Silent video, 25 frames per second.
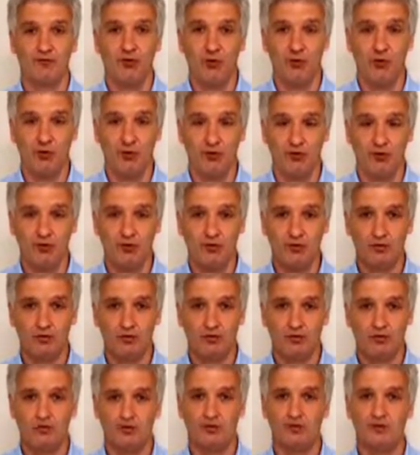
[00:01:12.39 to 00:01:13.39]
fall,
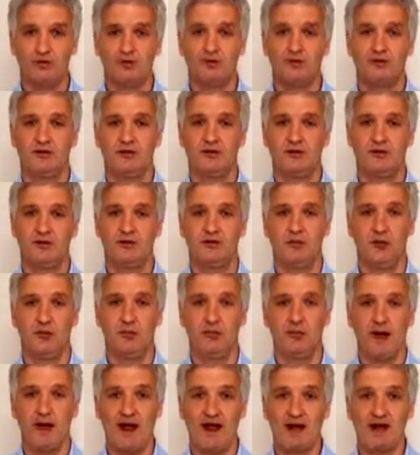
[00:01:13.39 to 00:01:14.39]
in
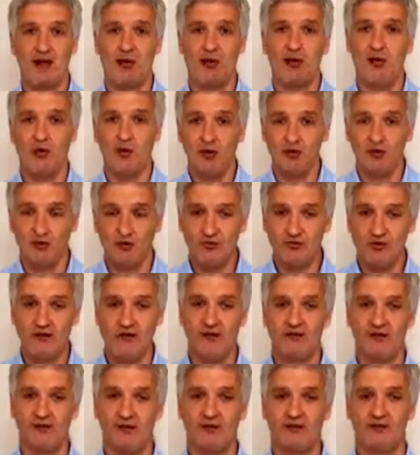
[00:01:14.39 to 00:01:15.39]
your back or your
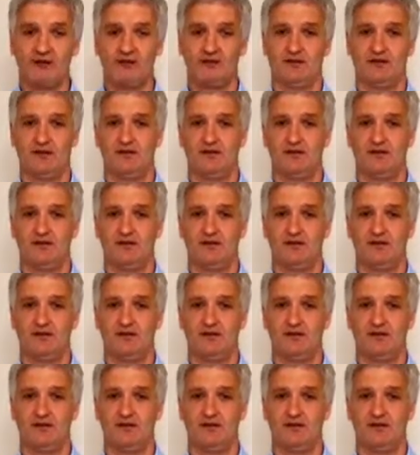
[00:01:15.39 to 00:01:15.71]
neck,